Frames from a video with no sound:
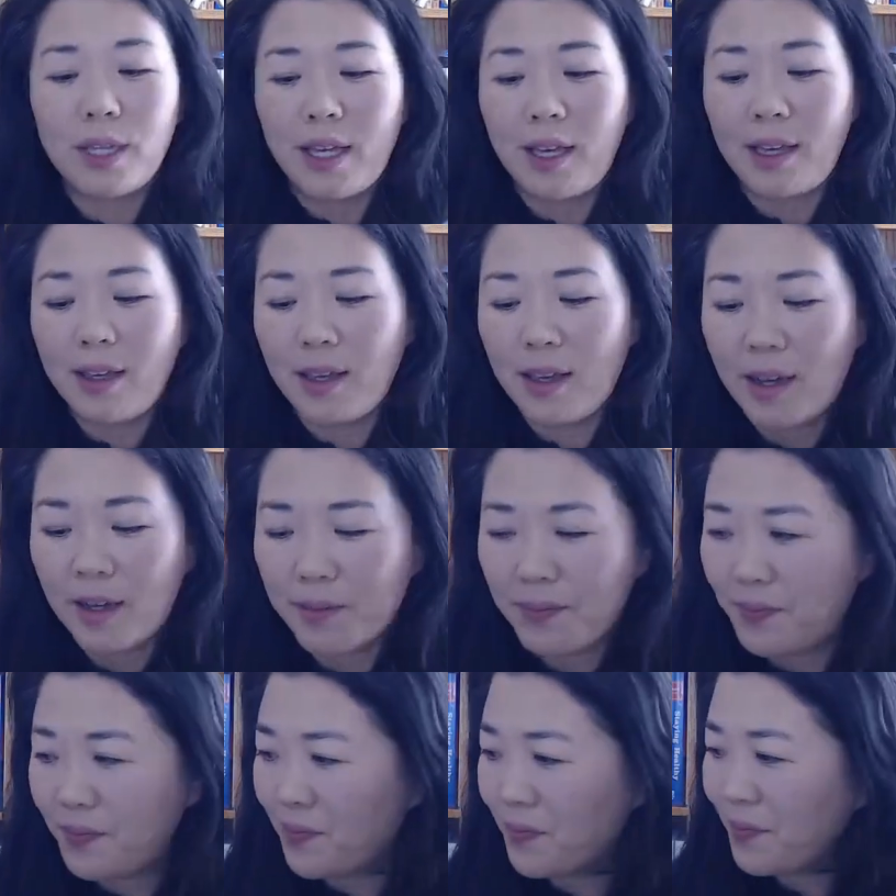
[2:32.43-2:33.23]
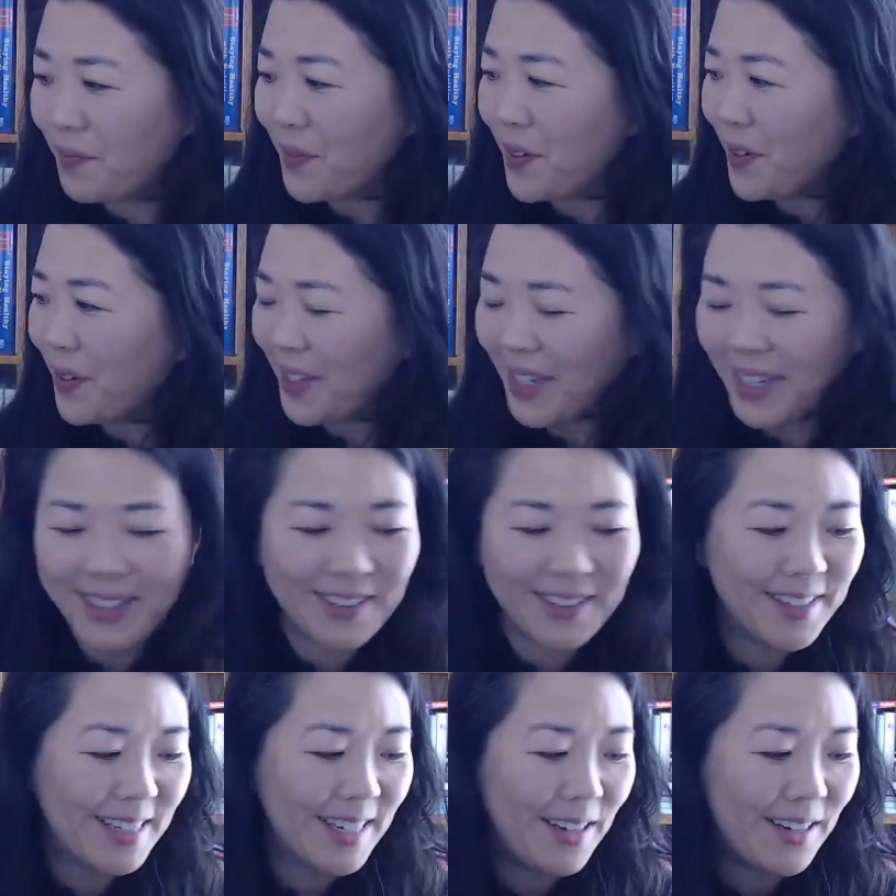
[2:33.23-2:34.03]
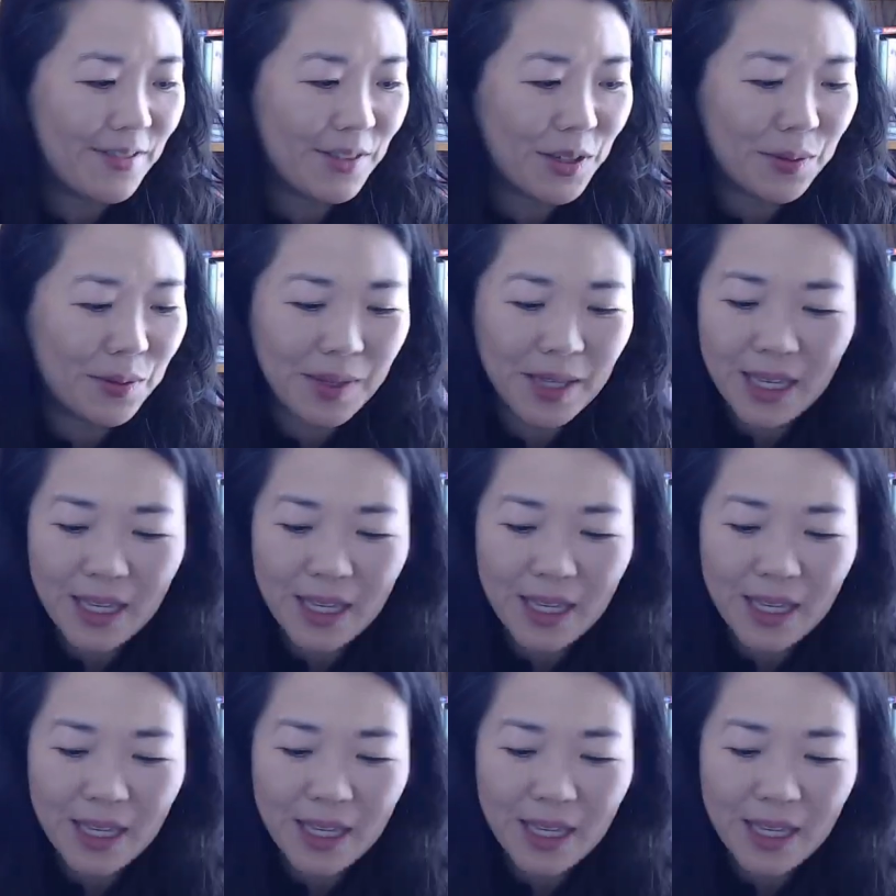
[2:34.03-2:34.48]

a oh yeah, there's the envelope.